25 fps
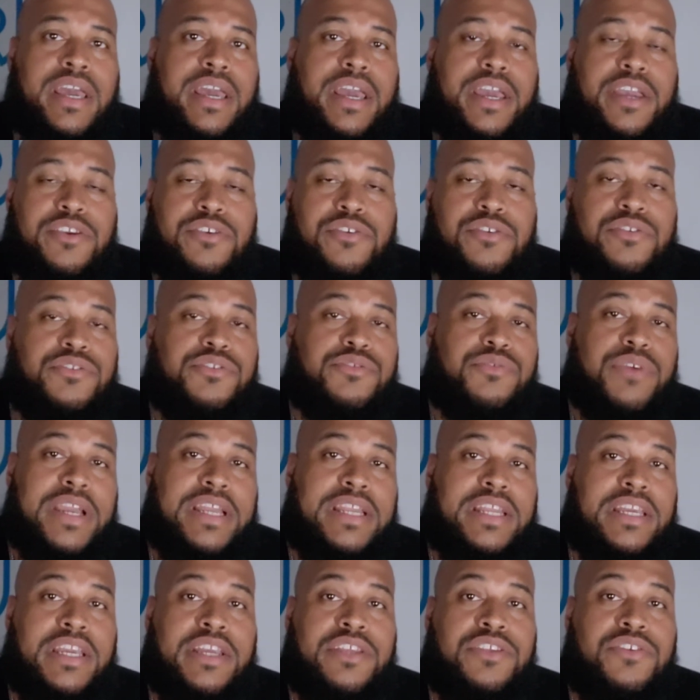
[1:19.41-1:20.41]
and you're
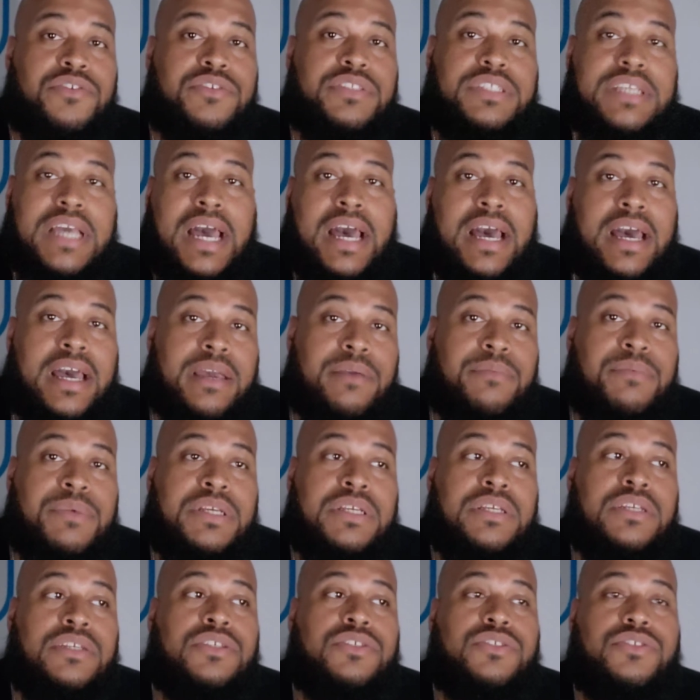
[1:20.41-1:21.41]
trading in your time
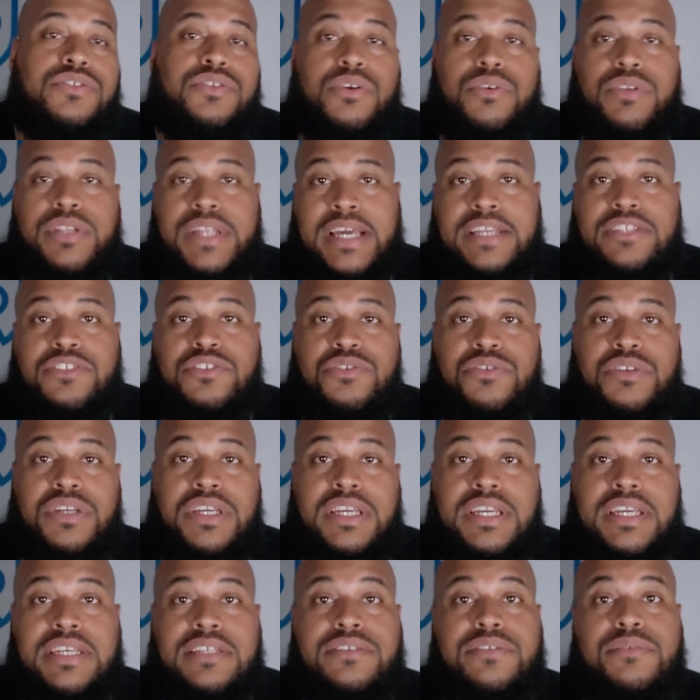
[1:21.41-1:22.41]
so that you
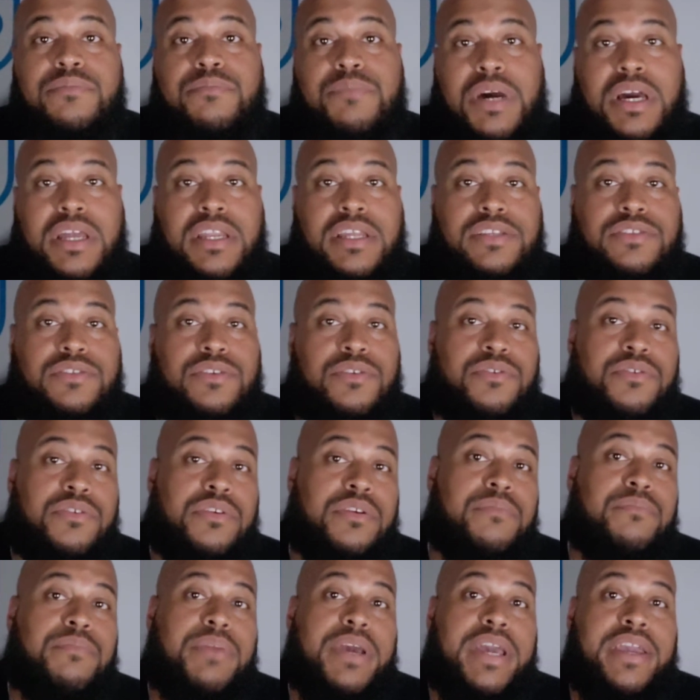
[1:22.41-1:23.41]
can get some money so you
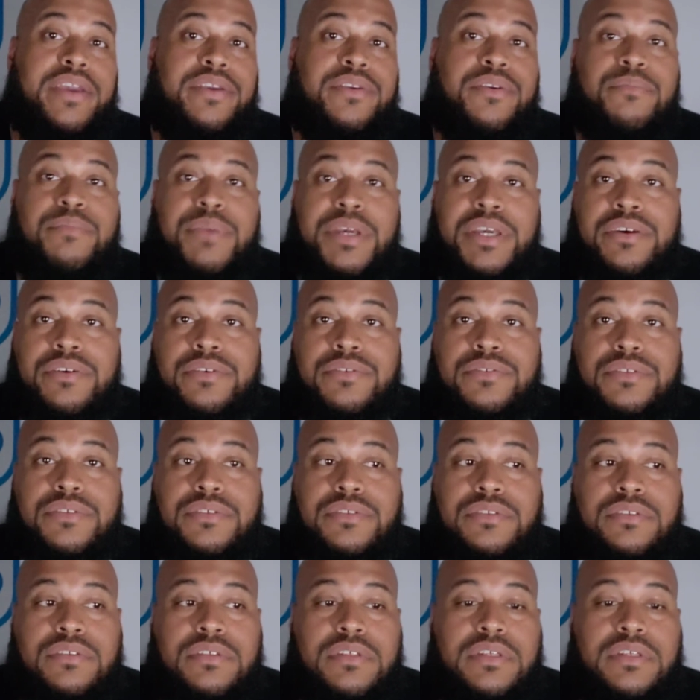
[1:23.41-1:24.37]
can pay your bills.